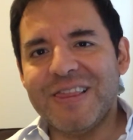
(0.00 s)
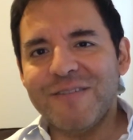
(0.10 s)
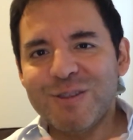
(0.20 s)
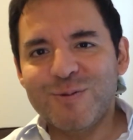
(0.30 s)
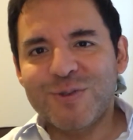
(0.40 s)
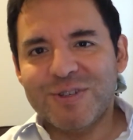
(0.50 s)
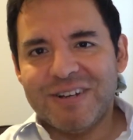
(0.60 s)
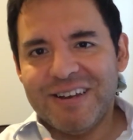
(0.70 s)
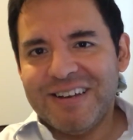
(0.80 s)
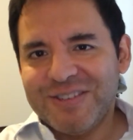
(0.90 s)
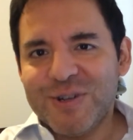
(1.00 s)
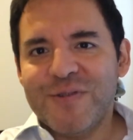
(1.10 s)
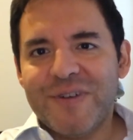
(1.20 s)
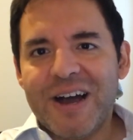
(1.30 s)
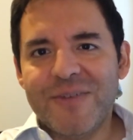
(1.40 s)
a level 2
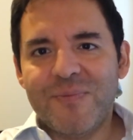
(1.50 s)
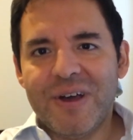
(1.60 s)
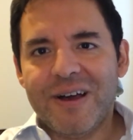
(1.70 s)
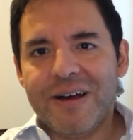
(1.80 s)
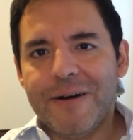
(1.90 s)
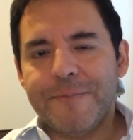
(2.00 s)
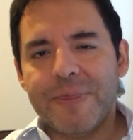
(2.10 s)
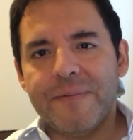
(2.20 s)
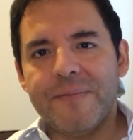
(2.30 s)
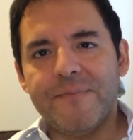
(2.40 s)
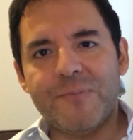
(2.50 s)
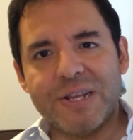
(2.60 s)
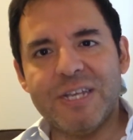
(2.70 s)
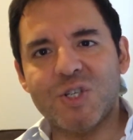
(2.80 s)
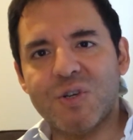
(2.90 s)
certified
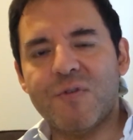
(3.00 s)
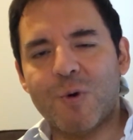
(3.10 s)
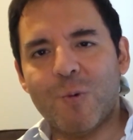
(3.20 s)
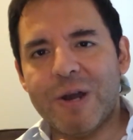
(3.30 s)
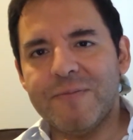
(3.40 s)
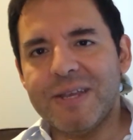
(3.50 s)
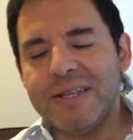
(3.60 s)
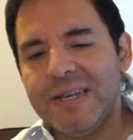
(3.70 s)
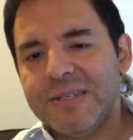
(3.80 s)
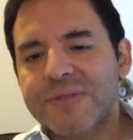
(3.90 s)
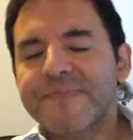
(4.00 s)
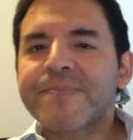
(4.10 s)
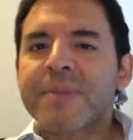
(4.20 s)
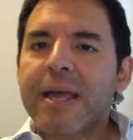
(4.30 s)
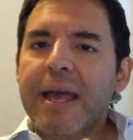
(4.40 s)
practitioner for Quantum Techniques.
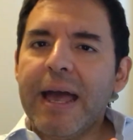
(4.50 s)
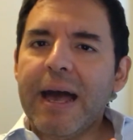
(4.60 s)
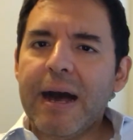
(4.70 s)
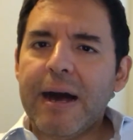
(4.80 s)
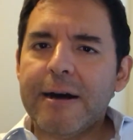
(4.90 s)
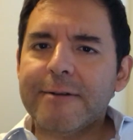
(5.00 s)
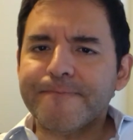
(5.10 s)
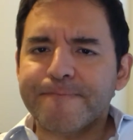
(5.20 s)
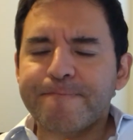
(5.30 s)
And